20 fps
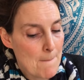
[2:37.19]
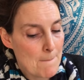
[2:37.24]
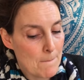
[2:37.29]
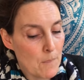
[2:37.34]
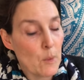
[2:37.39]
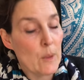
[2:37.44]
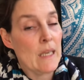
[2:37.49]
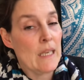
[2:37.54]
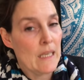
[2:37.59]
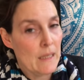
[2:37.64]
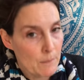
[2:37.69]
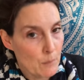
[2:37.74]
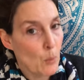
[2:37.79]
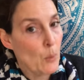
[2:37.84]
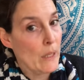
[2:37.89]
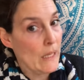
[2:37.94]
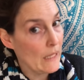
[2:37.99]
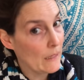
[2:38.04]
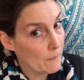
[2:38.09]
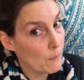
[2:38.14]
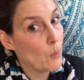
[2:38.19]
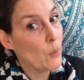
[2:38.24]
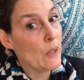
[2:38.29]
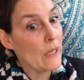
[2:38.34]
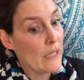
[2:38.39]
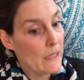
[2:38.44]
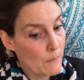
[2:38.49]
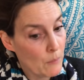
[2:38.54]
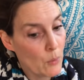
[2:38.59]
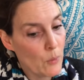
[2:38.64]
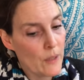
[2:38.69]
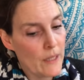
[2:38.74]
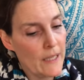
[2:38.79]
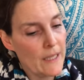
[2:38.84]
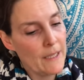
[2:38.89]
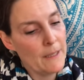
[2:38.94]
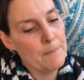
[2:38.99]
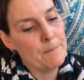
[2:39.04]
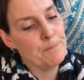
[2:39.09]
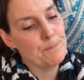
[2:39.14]
Boing, boing, boing,
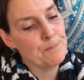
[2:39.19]
boing.